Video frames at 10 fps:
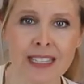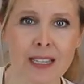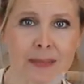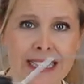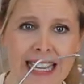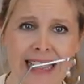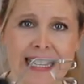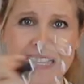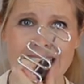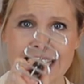Something like
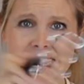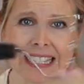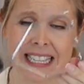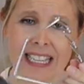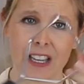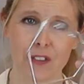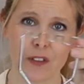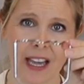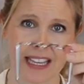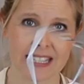this if
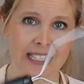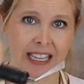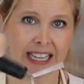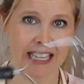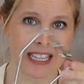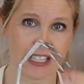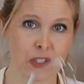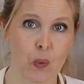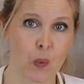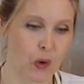you've got this on
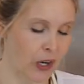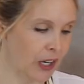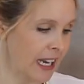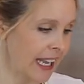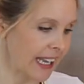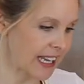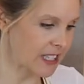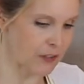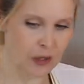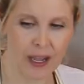hand, or I
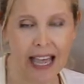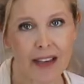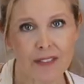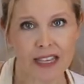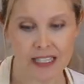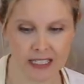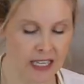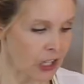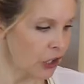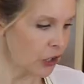guess if you don't have this,
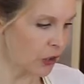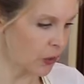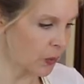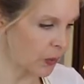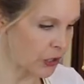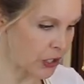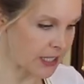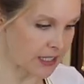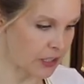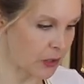you would
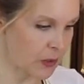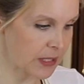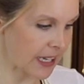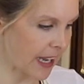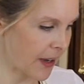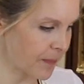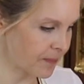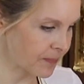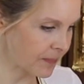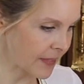just use,
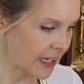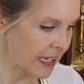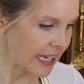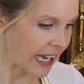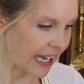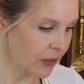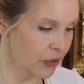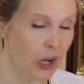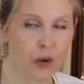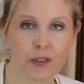um, I don't
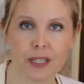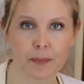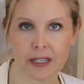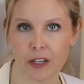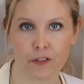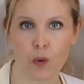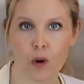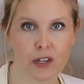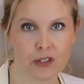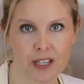know, some you know,
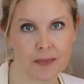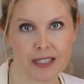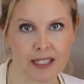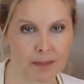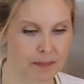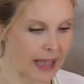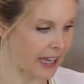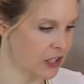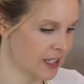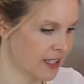forks or something to
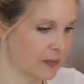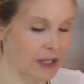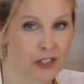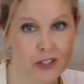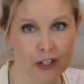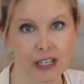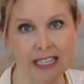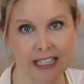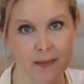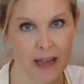mash this, but you, you're
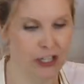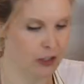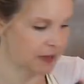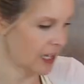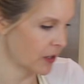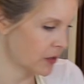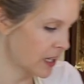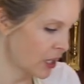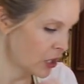gonna need to mash your potatoes.